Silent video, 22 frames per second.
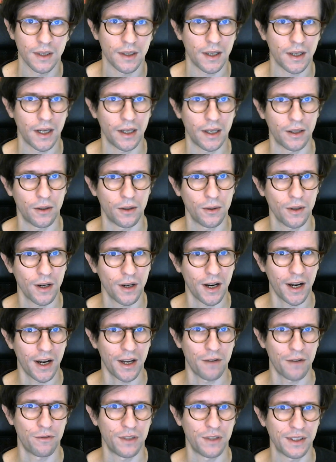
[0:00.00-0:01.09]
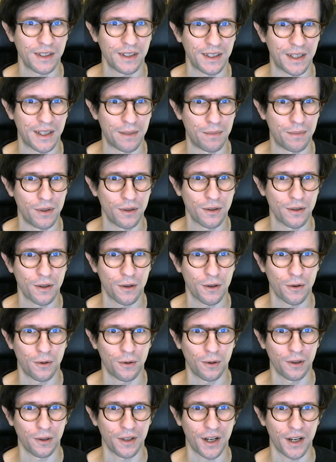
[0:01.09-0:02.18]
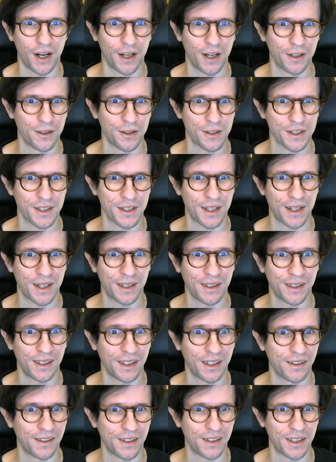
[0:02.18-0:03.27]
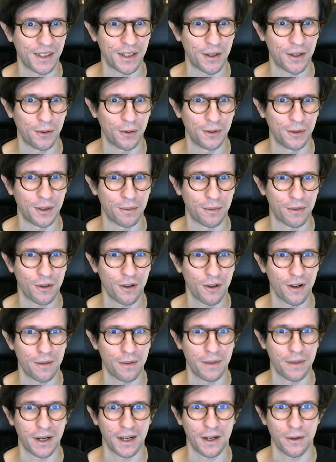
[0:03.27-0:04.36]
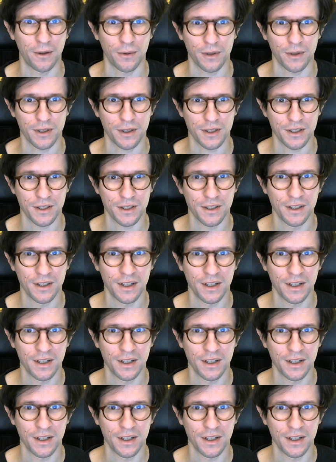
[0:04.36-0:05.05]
Hello, I have written a book called Understanding the Odin Programming Language.